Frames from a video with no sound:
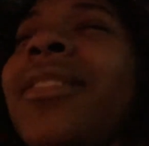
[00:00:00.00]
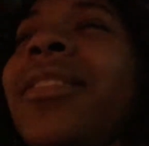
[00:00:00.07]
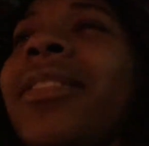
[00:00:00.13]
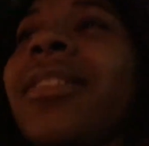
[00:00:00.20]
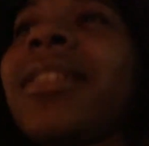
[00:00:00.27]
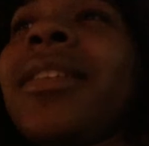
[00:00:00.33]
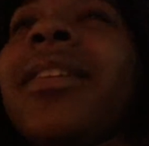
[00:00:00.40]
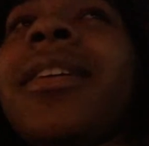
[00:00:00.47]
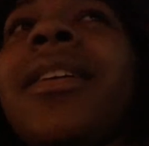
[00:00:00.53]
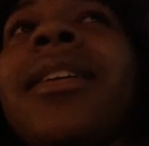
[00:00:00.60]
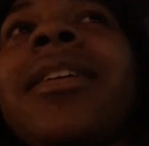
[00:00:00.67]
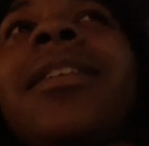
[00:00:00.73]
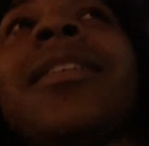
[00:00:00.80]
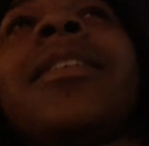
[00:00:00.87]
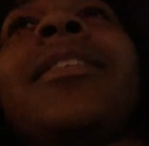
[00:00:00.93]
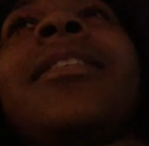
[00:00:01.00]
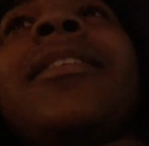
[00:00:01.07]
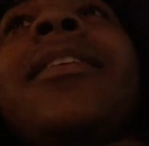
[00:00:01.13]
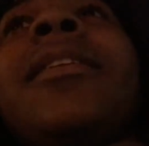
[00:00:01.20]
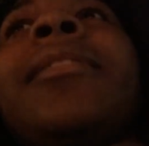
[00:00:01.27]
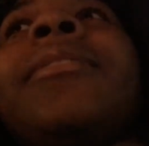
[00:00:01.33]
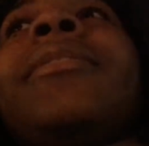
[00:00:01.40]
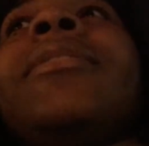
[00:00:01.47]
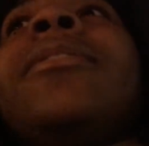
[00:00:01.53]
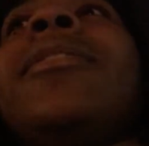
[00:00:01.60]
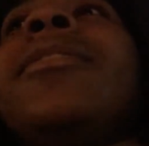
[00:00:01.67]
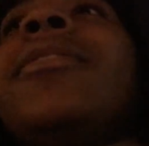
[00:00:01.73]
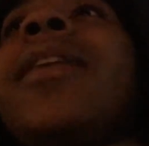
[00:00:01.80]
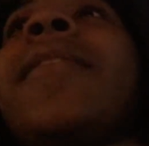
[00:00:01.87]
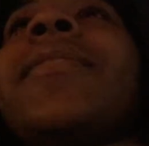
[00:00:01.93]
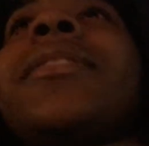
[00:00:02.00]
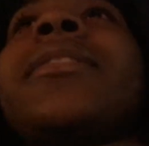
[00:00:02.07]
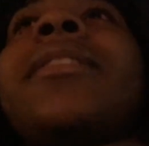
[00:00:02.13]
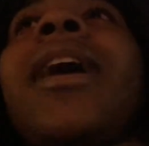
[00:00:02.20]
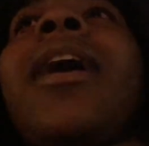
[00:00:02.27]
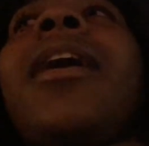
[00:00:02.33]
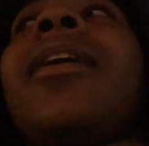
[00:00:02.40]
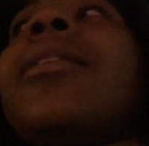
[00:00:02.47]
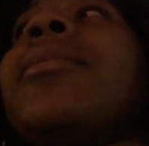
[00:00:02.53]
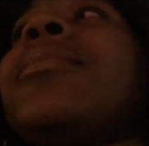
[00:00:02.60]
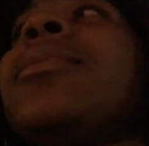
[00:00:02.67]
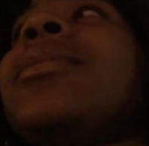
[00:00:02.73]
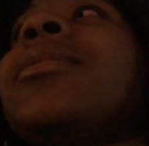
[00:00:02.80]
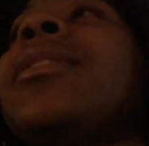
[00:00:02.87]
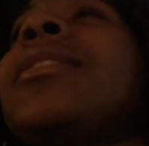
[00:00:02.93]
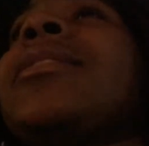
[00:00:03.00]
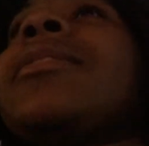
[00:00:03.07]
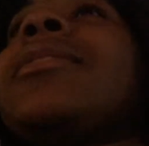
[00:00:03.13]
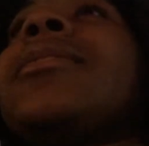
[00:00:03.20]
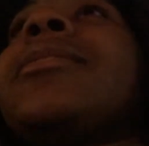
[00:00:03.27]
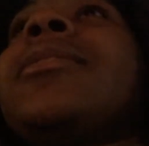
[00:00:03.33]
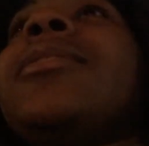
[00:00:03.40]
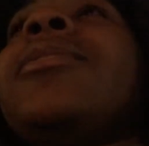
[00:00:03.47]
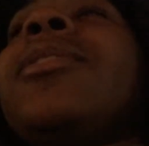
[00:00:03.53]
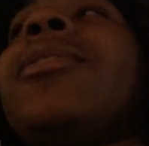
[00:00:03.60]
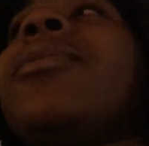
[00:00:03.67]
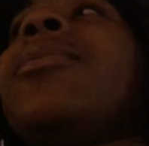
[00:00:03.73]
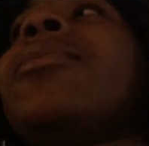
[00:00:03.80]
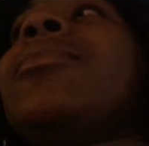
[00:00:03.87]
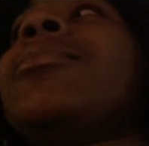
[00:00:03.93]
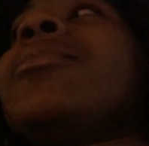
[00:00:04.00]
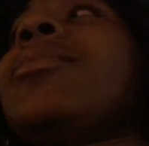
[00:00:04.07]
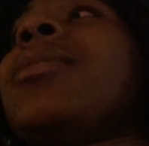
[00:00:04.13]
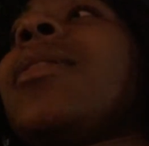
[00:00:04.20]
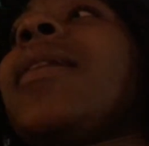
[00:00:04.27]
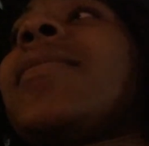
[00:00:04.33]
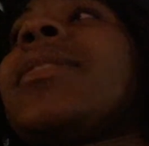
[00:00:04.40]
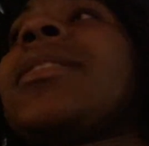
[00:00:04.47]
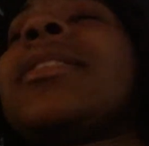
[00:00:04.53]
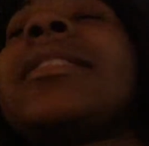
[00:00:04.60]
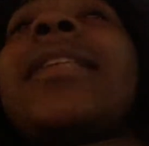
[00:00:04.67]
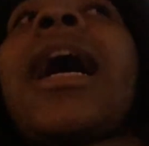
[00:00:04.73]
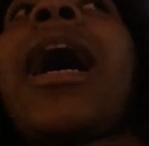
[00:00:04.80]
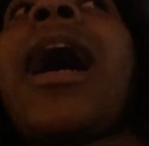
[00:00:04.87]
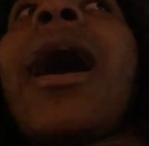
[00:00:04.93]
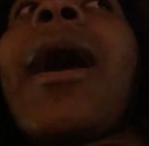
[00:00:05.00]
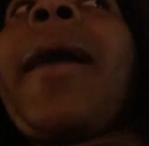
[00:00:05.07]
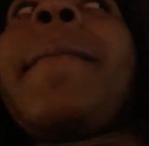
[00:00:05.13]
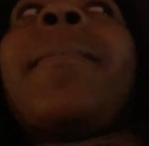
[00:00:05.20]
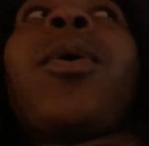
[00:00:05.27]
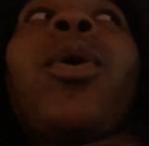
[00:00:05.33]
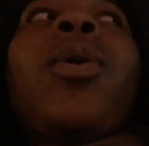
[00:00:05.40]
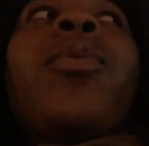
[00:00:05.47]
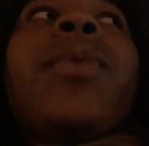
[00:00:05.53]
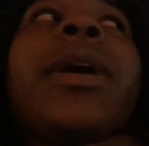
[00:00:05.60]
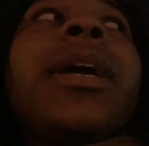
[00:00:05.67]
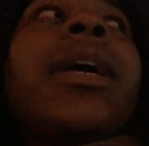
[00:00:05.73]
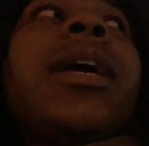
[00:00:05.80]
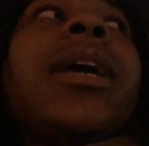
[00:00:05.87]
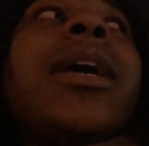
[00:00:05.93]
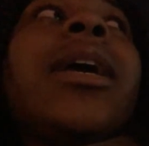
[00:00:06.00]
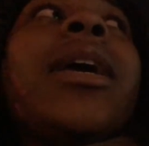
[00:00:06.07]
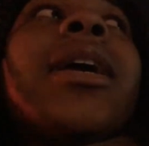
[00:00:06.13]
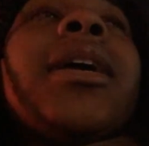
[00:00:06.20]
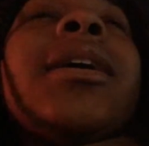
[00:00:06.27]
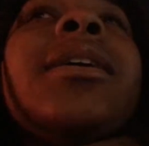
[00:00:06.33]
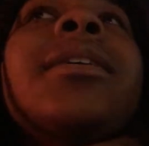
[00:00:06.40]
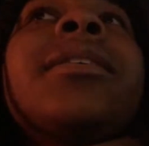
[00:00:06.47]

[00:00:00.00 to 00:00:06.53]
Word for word: white bet, and that's why. you know, you don't have to stop. You, it's you know, well, you don't have to stop on red.